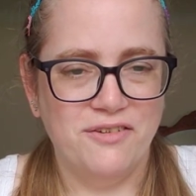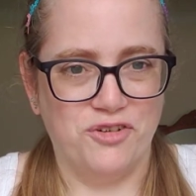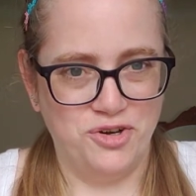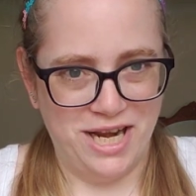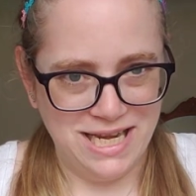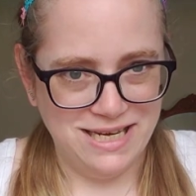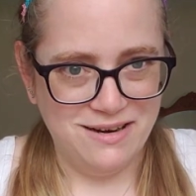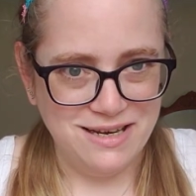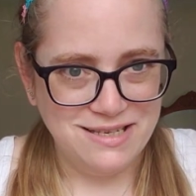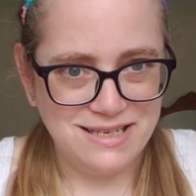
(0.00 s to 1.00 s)
for
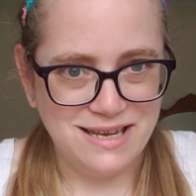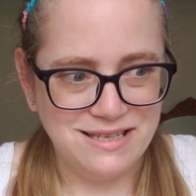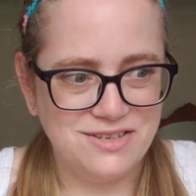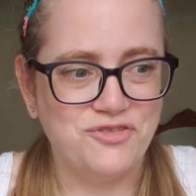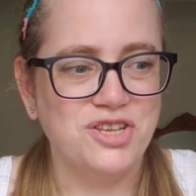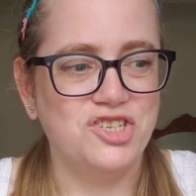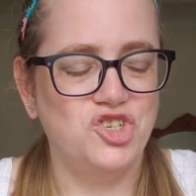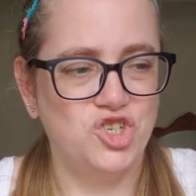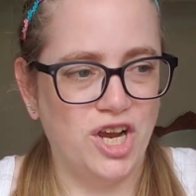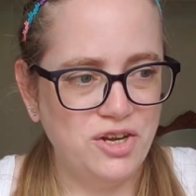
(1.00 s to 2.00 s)
99 cents for this
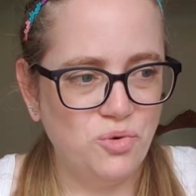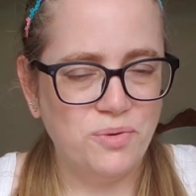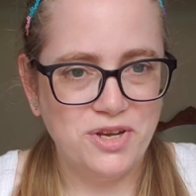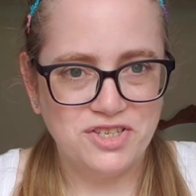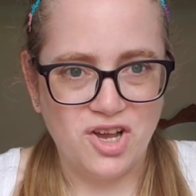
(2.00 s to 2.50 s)
ginormous